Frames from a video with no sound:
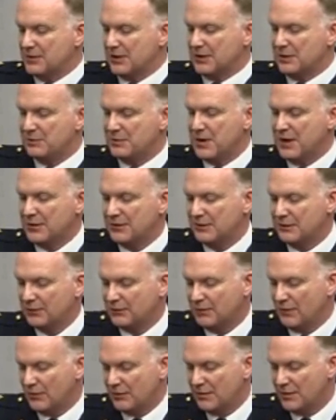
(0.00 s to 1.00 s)

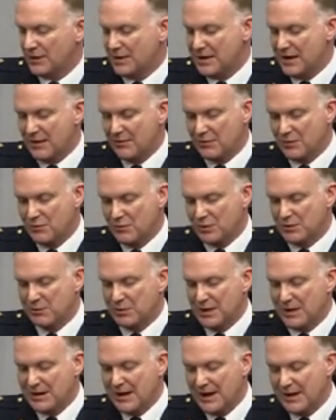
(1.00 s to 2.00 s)
suspect or the gunman
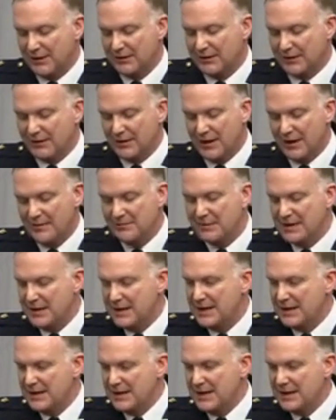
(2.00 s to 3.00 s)
was pinned down at the time.